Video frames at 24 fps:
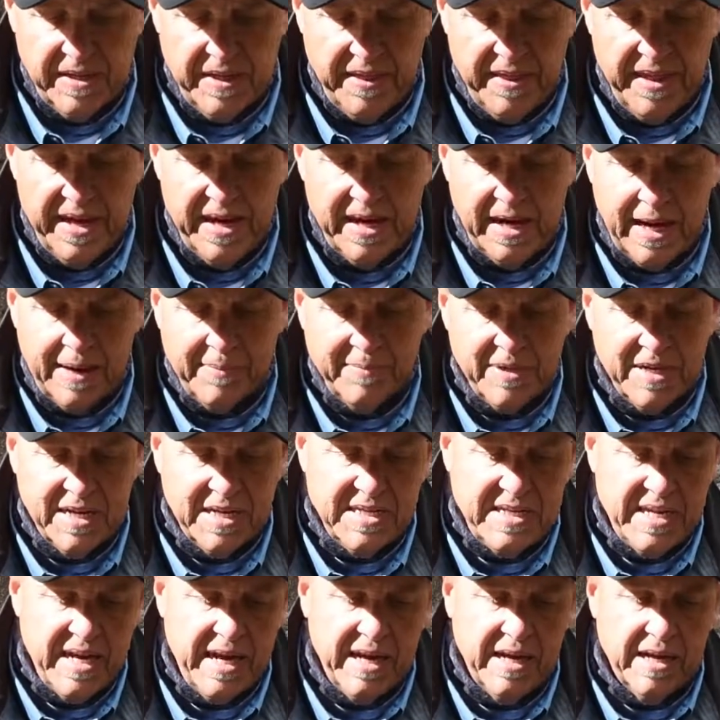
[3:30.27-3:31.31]
Then I'm going to
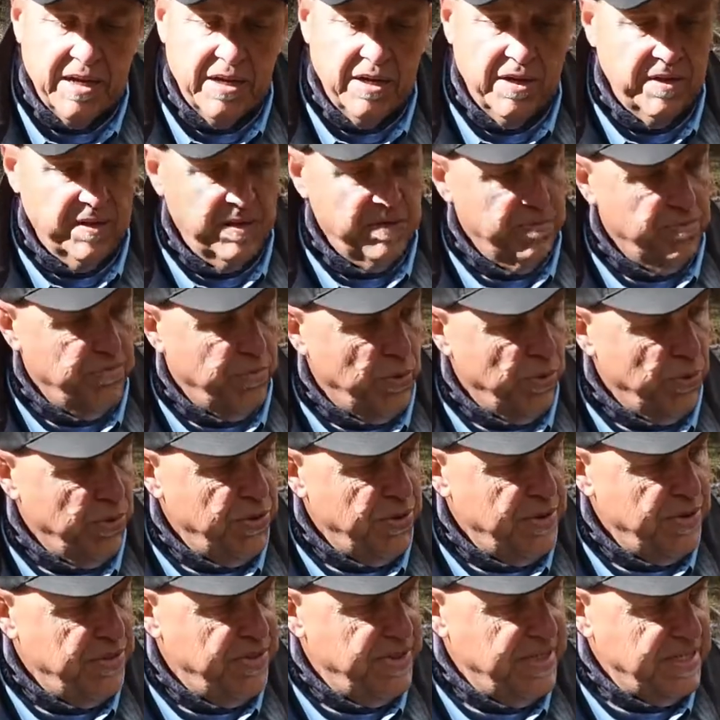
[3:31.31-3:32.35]
take
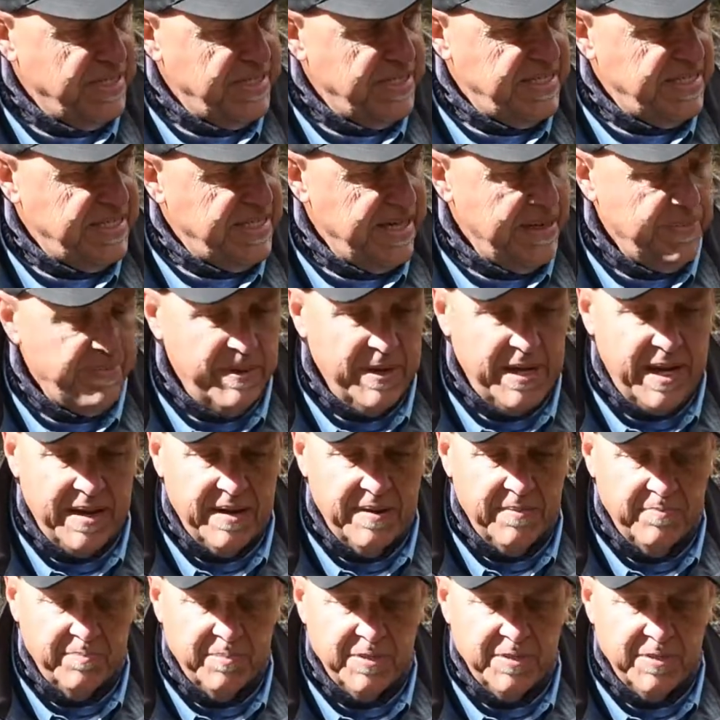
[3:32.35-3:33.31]
both the tippet